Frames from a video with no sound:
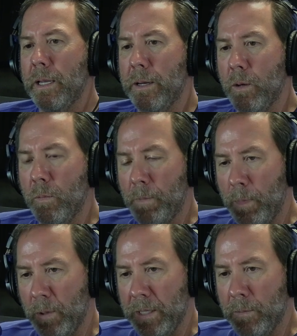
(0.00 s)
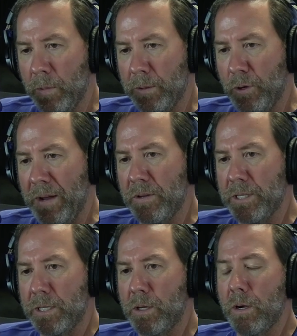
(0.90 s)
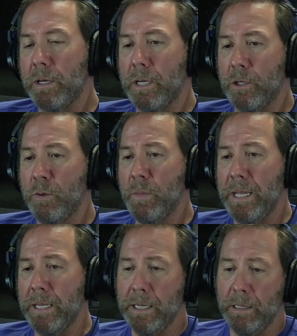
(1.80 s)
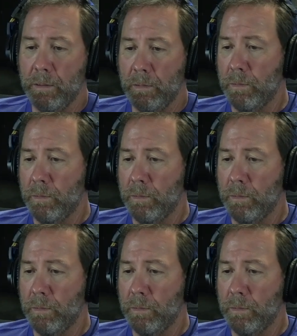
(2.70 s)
You know, when Travis is talking, you may get